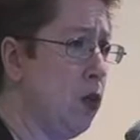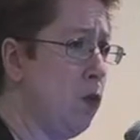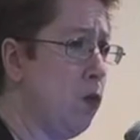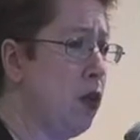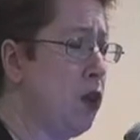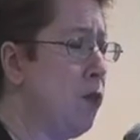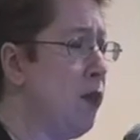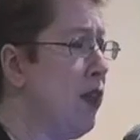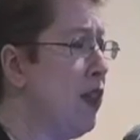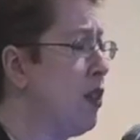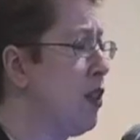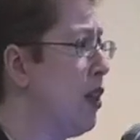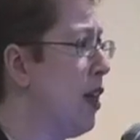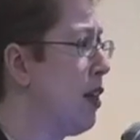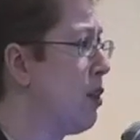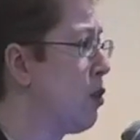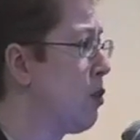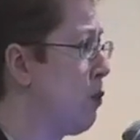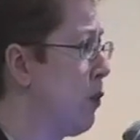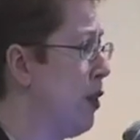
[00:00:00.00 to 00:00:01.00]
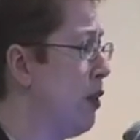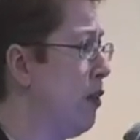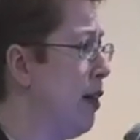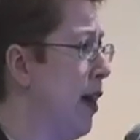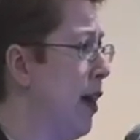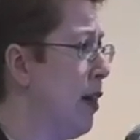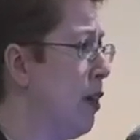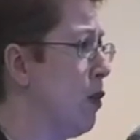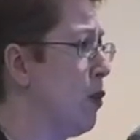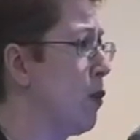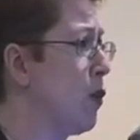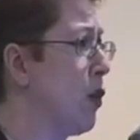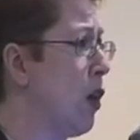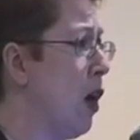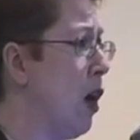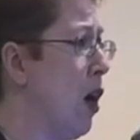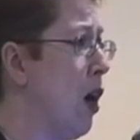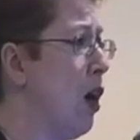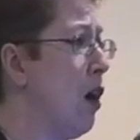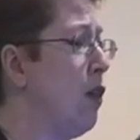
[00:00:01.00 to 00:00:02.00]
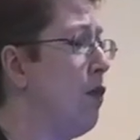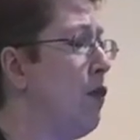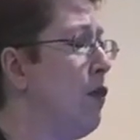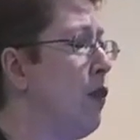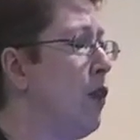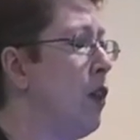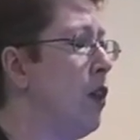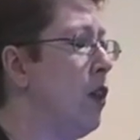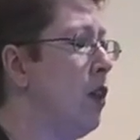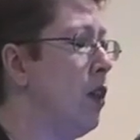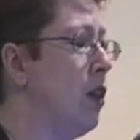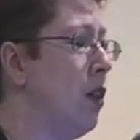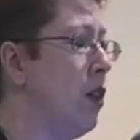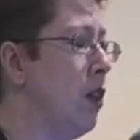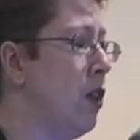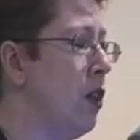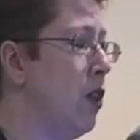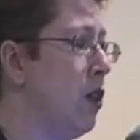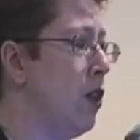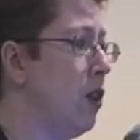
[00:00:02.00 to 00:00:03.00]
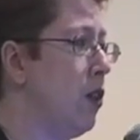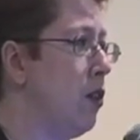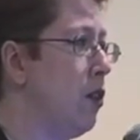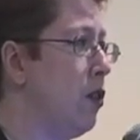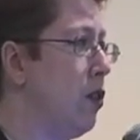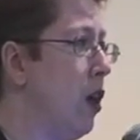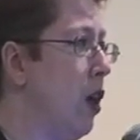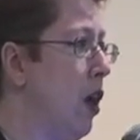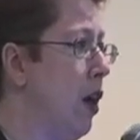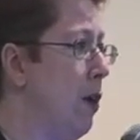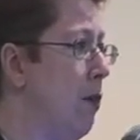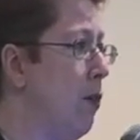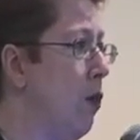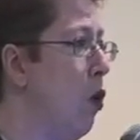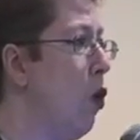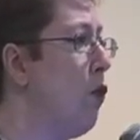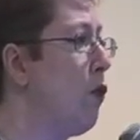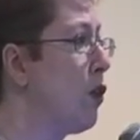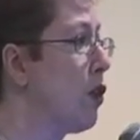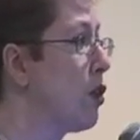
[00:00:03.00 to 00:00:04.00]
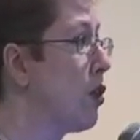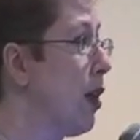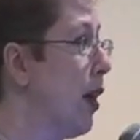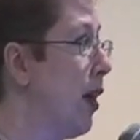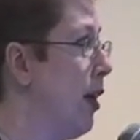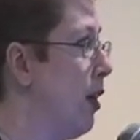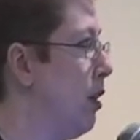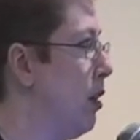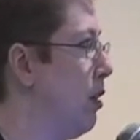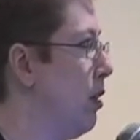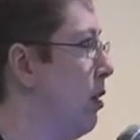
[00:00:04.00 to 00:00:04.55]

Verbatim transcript: which means it has three layers of oversight.